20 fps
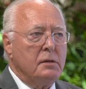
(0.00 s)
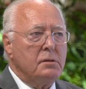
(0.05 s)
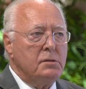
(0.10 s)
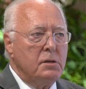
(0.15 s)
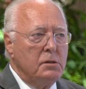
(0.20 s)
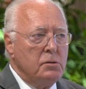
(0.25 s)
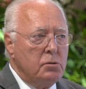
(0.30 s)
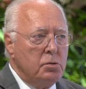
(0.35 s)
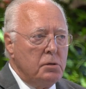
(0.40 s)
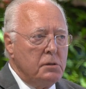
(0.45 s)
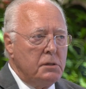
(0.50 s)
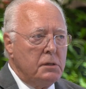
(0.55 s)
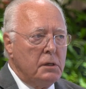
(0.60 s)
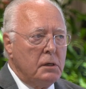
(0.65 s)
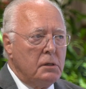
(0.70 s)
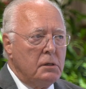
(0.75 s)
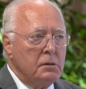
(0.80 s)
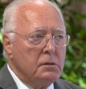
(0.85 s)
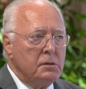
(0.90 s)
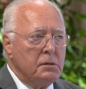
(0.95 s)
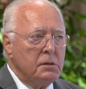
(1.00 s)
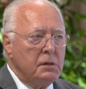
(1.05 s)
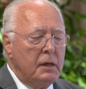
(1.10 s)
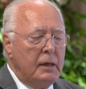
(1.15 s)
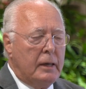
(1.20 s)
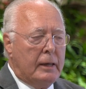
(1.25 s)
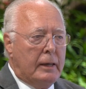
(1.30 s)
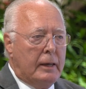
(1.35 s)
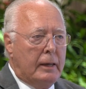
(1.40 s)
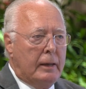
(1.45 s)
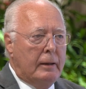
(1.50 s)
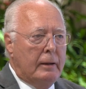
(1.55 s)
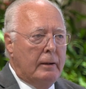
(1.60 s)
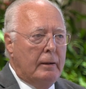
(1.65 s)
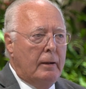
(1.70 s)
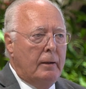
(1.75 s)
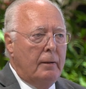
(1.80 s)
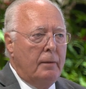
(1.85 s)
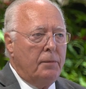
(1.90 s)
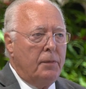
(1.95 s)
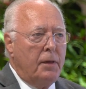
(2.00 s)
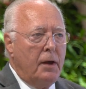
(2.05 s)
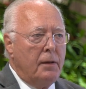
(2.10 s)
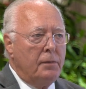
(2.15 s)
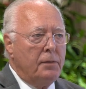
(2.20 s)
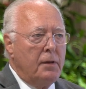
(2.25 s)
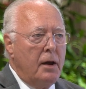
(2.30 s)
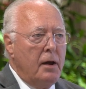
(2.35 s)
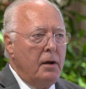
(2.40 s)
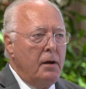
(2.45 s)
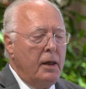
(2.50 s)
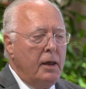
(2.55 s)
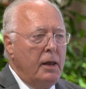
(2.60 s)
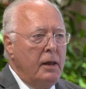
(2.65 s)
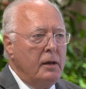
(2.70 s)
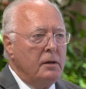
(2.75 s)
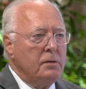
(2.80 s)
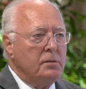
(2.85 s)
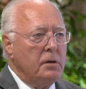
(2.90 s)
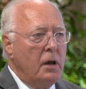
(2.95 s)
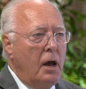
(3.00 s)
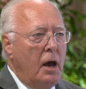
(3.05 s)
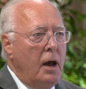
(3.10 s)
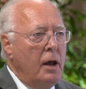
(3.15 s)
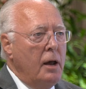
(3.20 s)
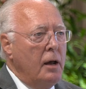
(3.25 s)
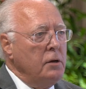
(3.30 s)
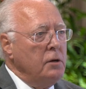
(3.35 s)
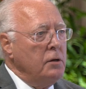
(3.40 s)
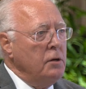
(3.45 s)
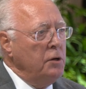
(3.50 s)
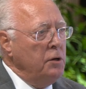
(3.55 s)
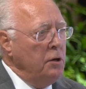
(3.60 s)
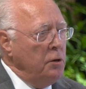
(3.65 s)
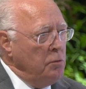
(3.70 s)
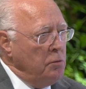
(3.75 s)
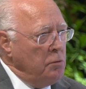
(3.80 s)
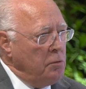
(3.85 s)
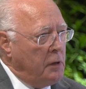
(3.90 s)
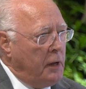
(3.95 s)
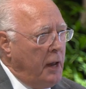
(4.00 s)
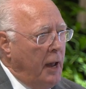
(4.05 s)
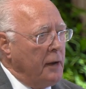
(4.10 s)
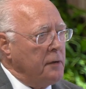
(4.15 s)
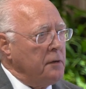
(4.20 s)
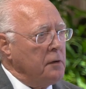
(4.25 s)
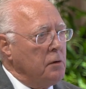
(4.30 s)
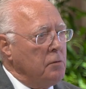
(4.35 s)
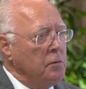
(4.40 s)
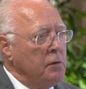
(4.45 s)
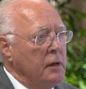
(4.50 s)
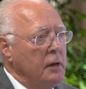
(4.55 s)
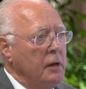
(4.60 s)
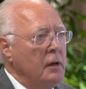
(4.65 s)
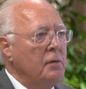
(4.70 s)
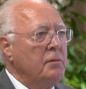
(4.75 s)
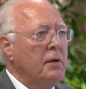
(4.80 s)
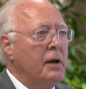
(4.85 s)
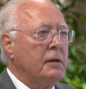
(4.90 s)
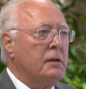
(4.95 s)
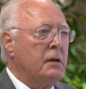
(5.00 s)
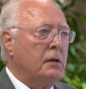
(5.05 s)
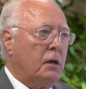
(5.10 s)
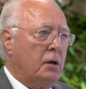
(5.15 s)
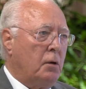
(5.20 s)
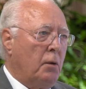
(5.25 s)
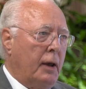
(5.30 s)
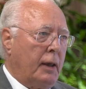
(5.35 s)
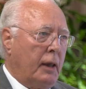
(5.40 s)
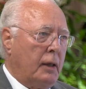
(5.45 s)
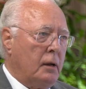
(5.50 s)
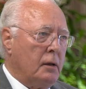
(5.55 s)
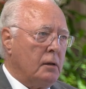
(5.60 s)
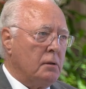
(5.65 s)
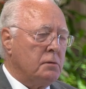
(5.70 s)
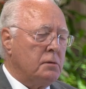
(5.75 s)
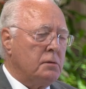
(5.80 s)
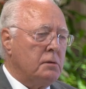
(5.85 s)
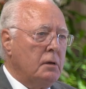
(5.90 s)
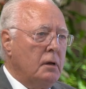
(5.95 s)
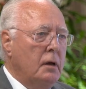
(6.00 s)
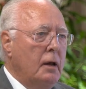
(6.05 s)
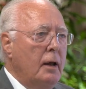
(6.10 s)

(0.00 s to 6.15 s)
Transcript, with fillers: it's interesting to see that there is a new category of anticoagulants,